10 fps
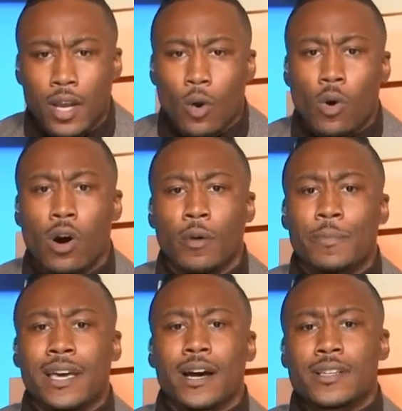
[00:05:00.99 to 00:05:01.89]
Well,
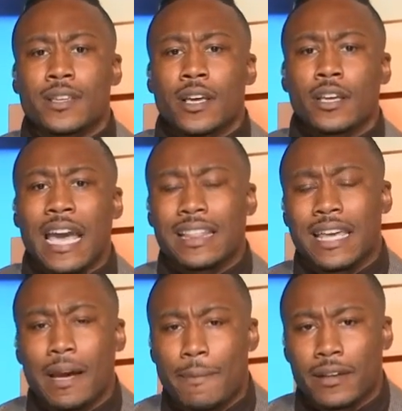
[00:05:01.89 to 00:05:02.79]
because you got to
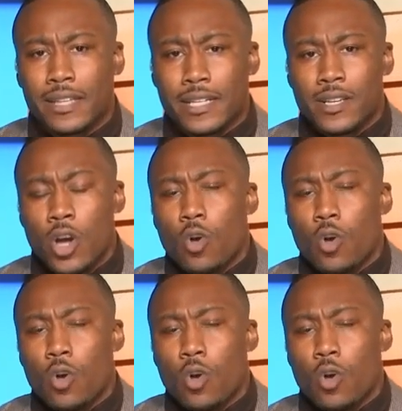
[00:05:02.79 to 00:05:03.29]
think about this.